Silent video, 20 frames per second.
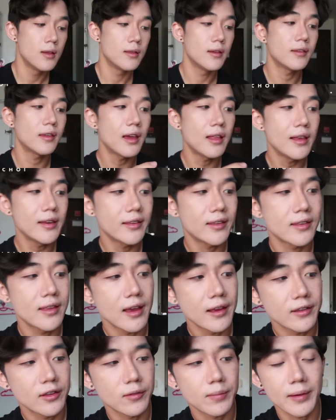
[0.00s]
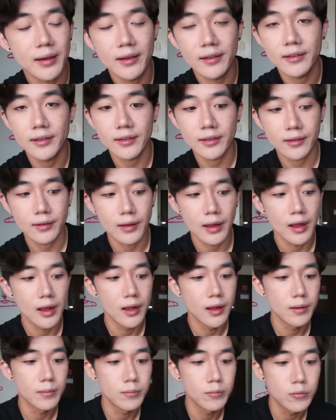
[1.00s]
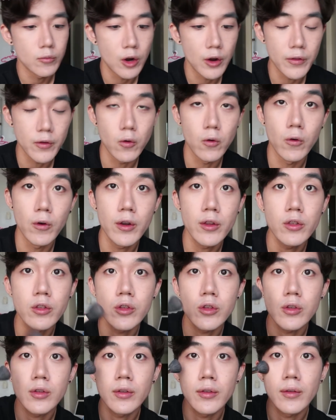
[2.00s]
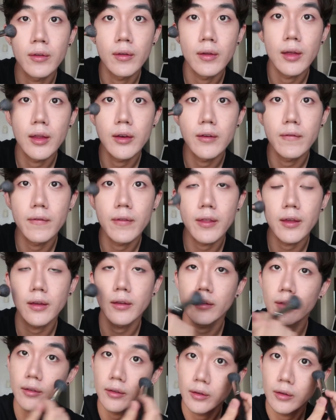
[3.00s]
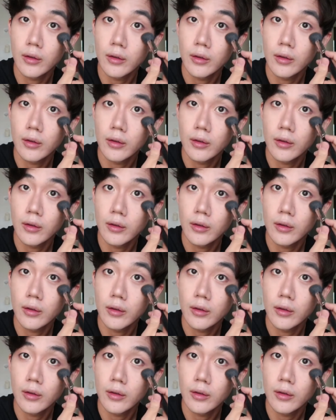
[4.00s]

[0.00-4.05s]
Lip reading: This highlight's nice just because it's on the orange end of things.